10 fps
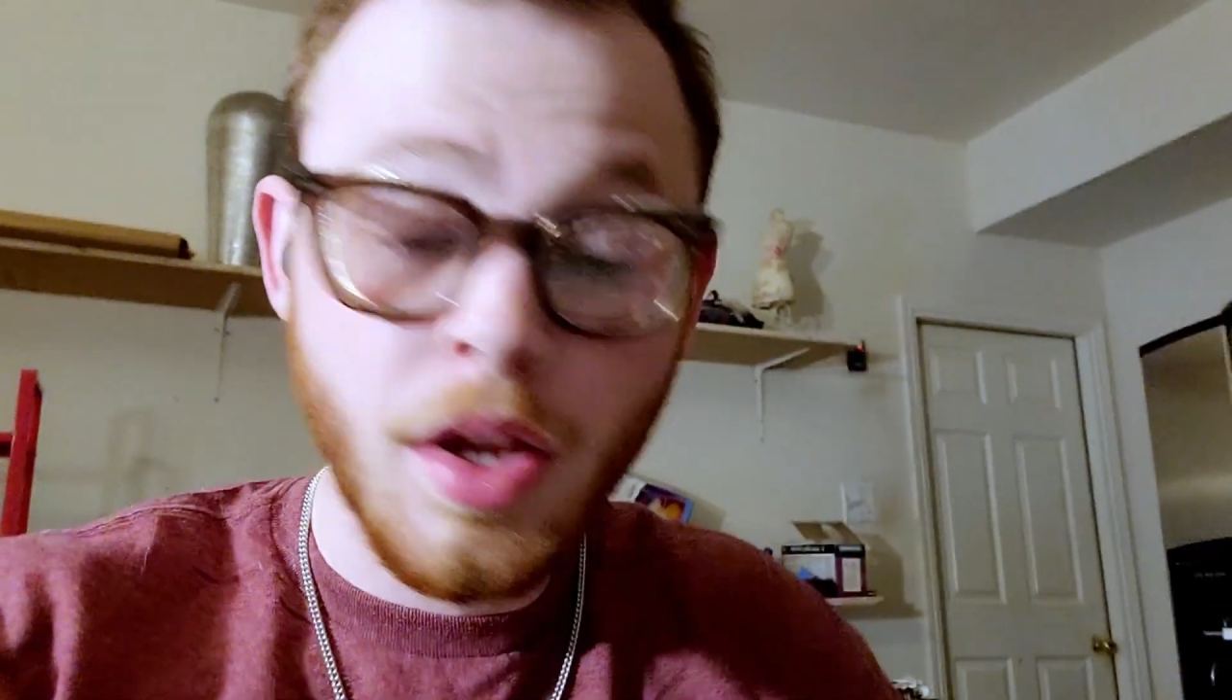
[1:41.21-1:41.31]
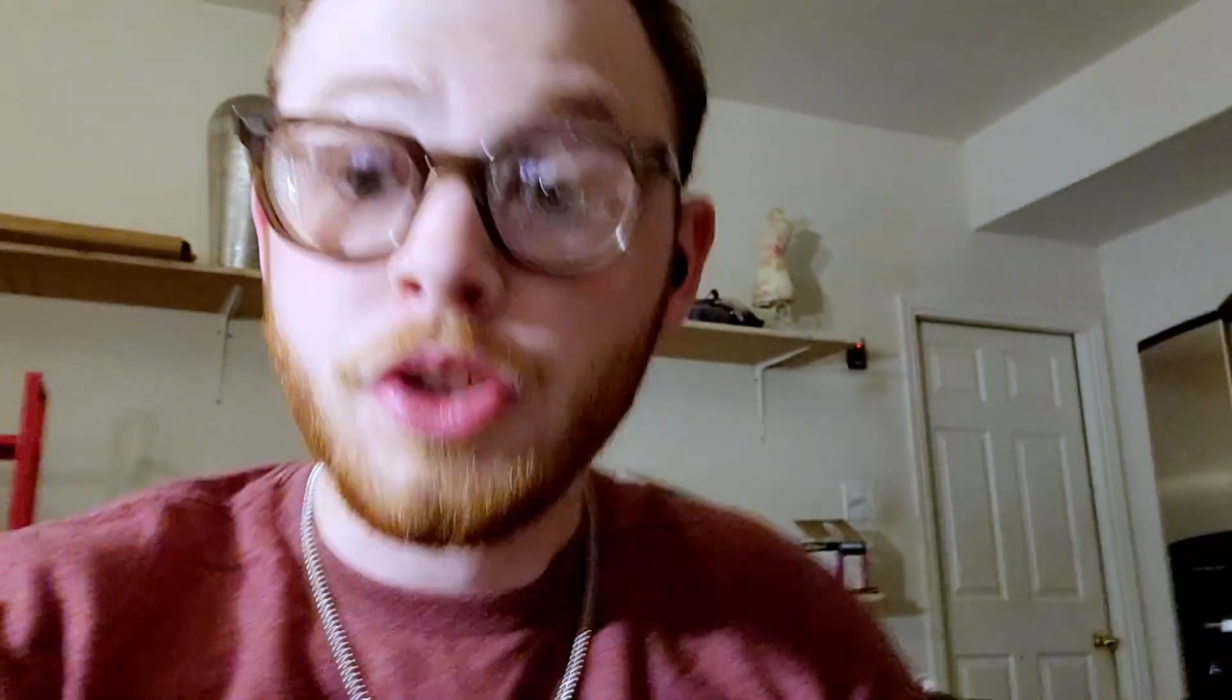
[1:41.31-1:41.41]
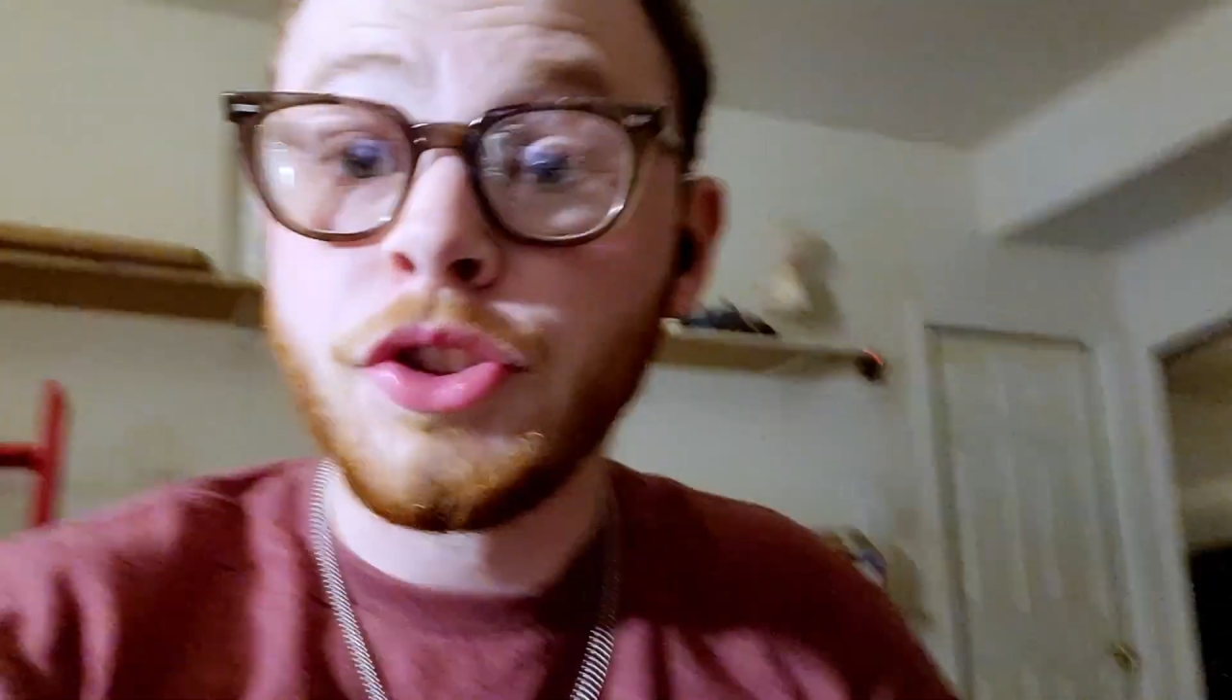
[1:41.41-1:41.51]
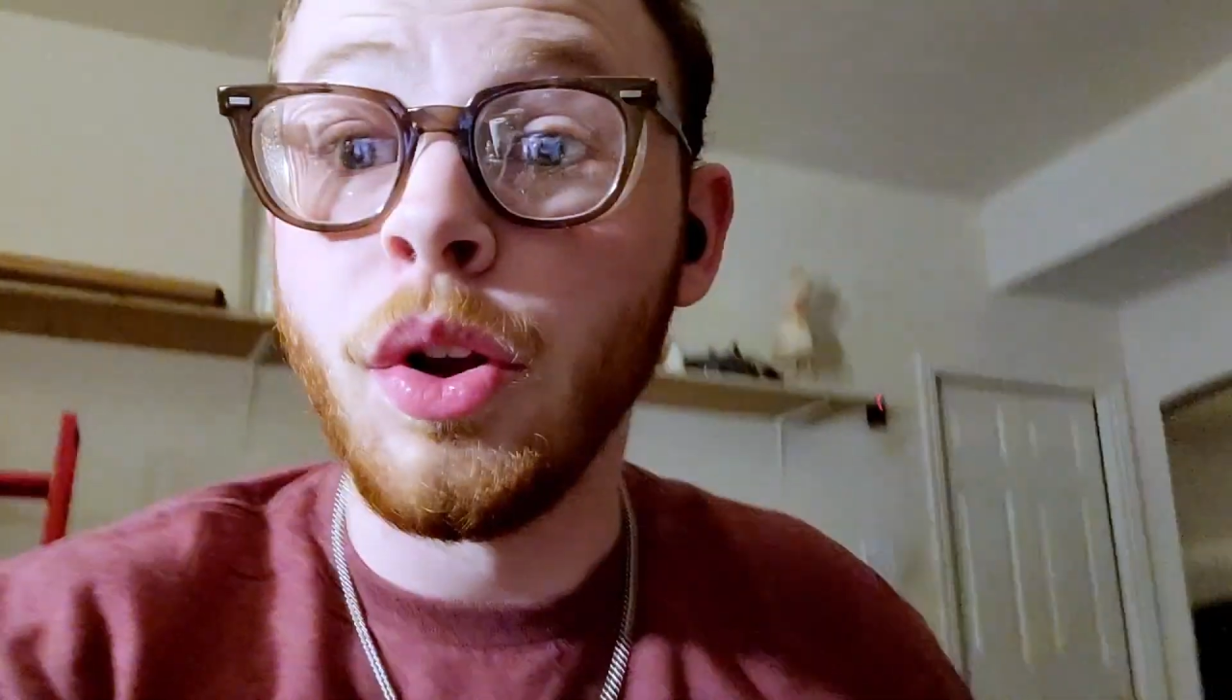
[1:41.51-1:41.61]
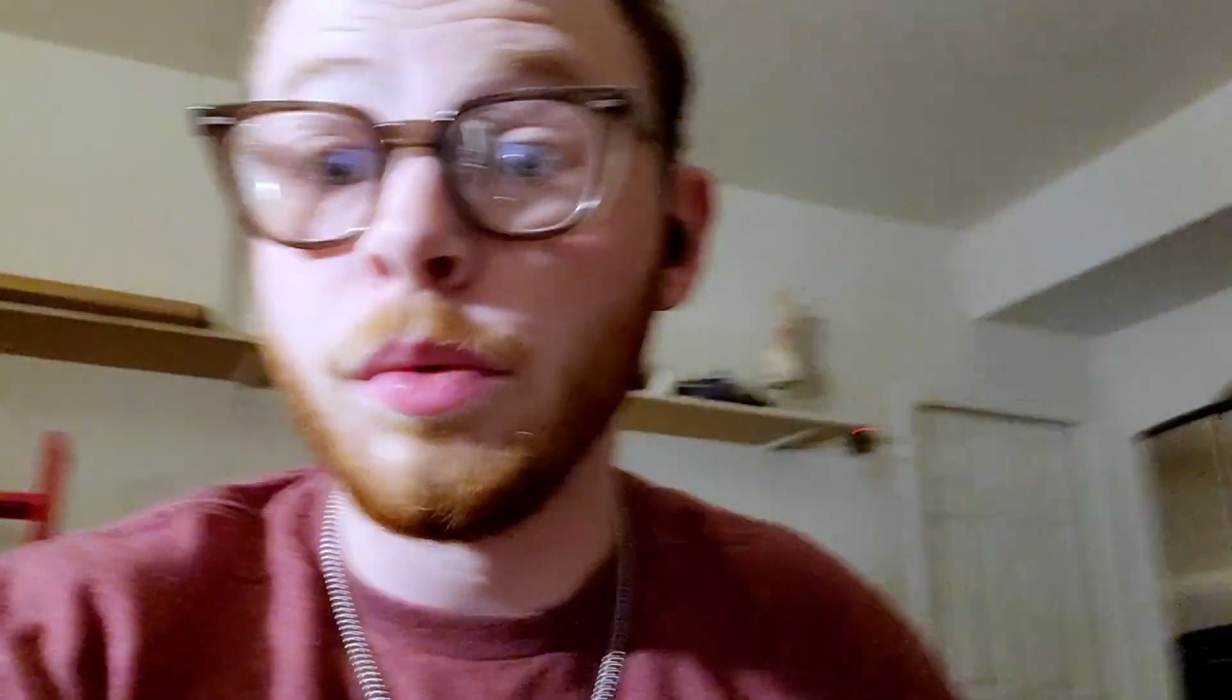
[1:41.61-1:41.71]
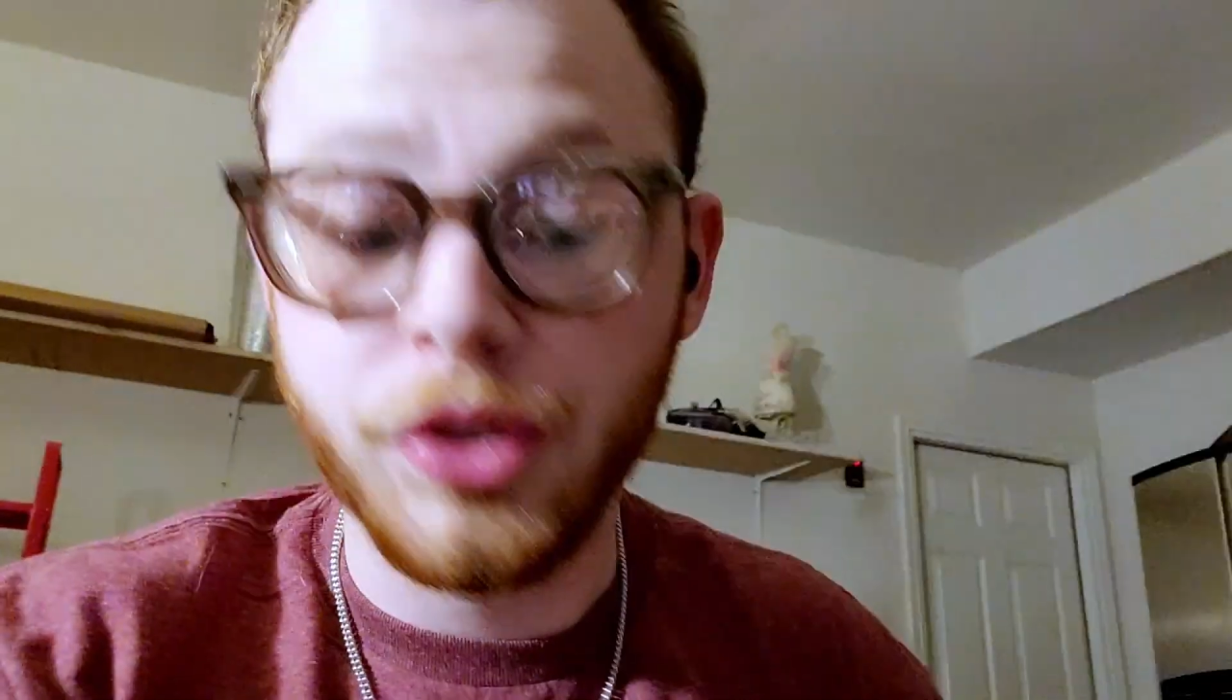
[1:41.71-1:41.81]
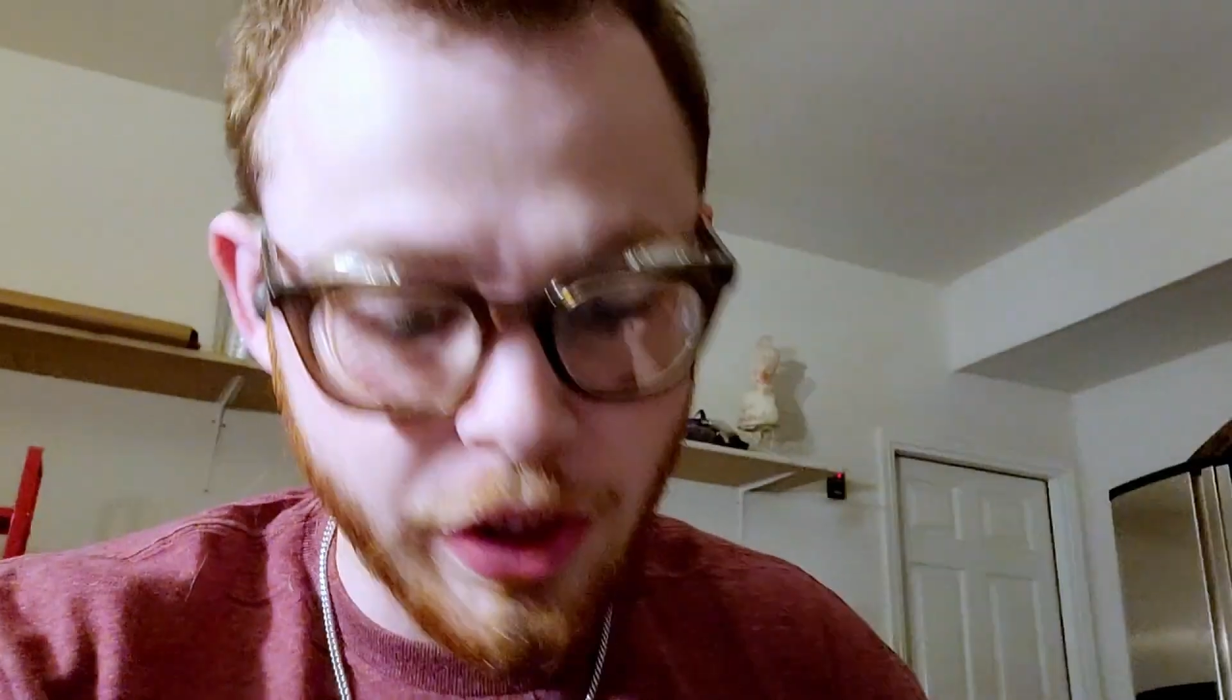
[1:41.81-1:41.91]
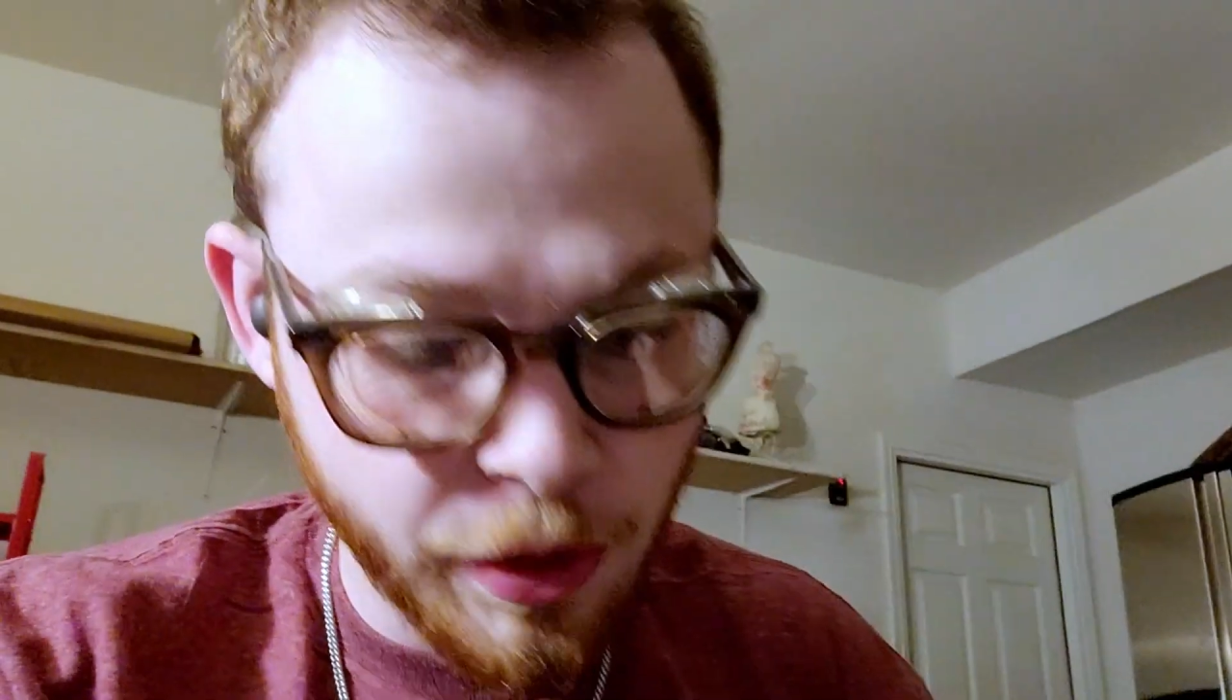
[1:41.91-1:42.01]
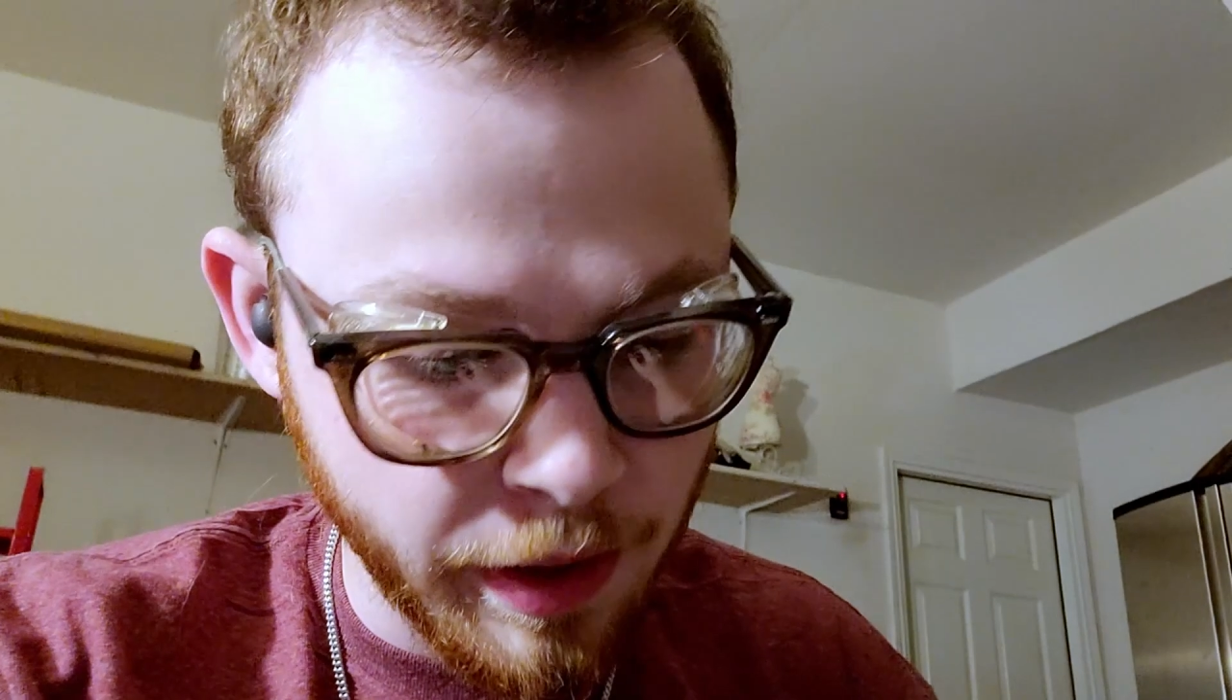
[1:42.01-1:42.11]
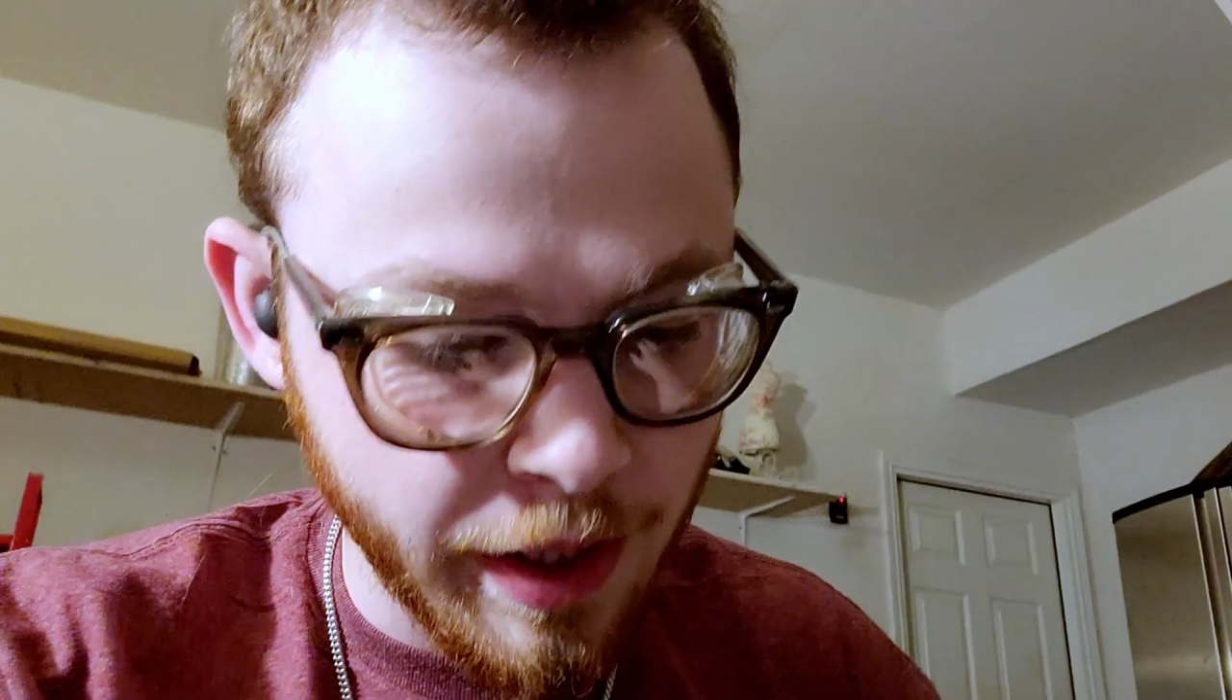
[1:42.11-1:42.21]
So,
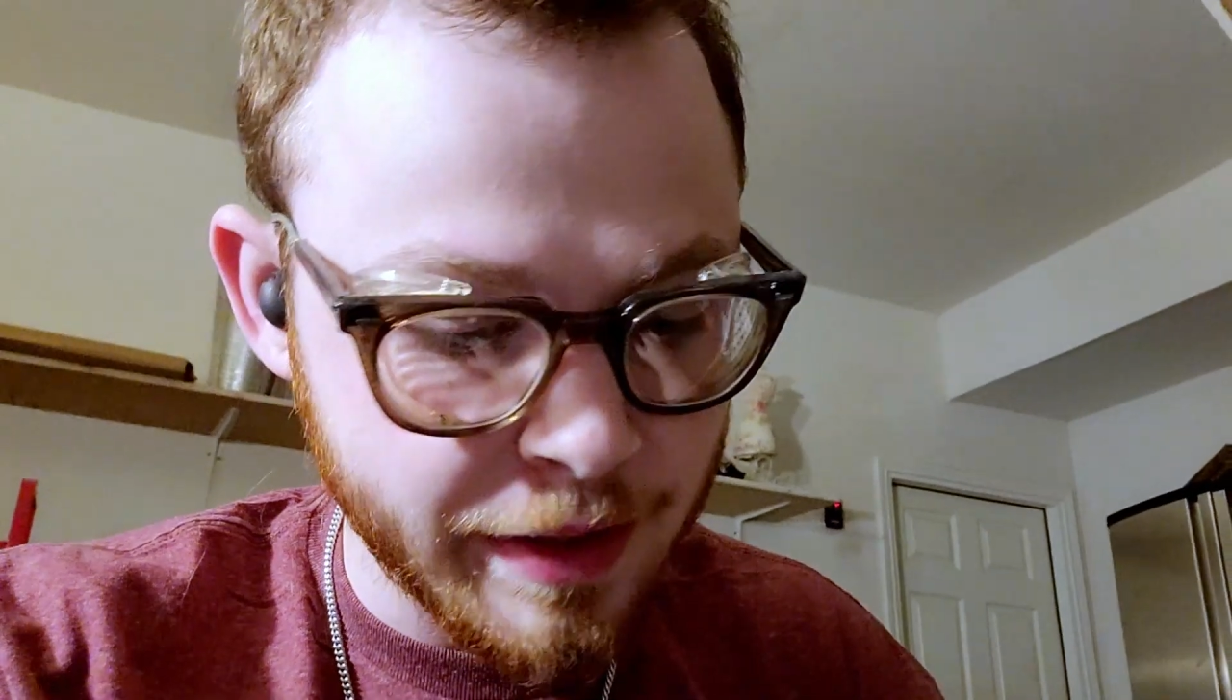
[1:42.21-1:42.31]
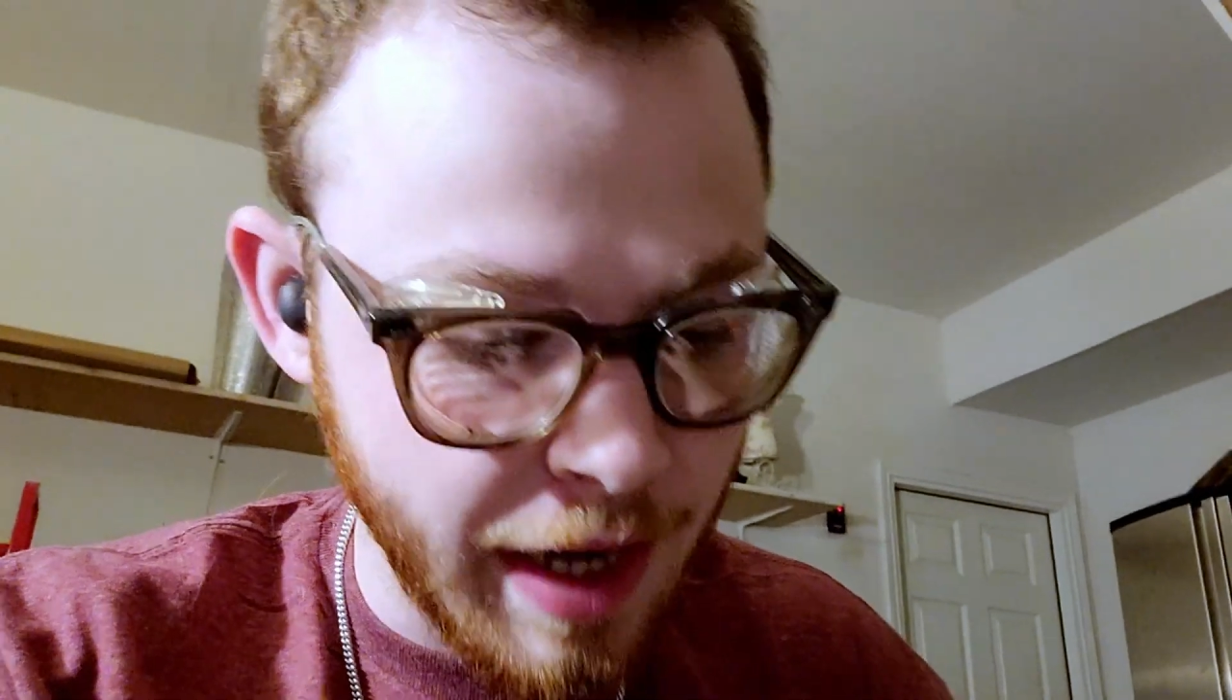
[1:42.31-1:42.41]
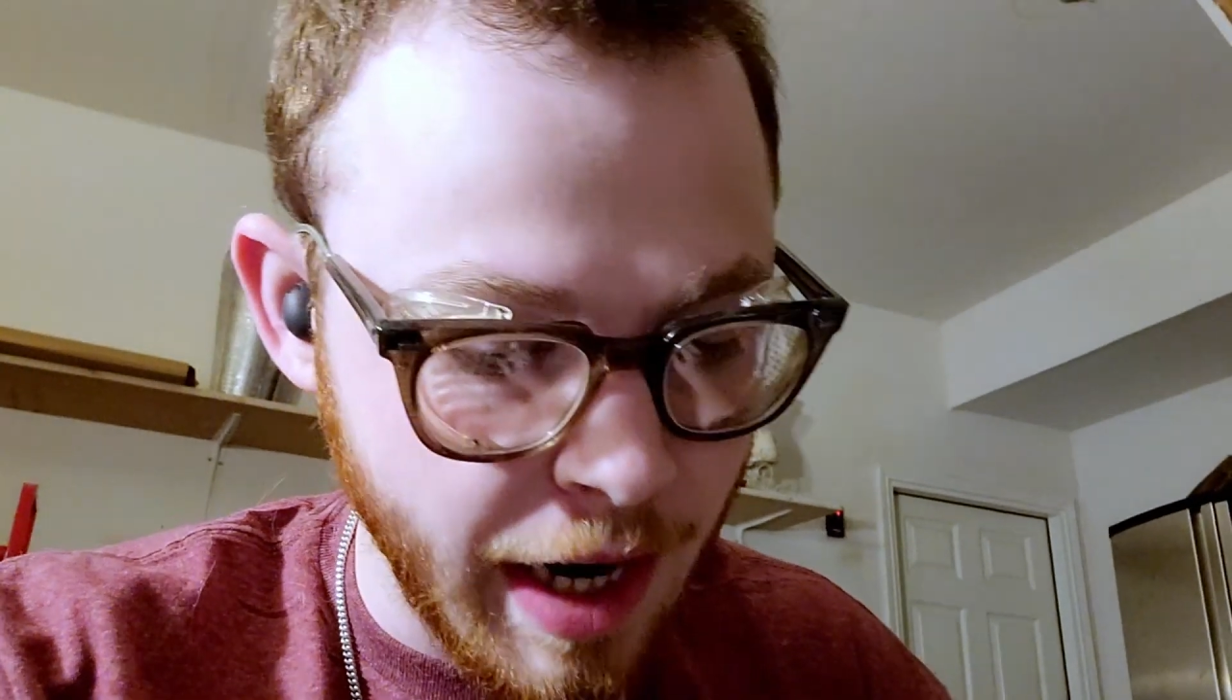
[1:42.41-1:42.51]
change of plans.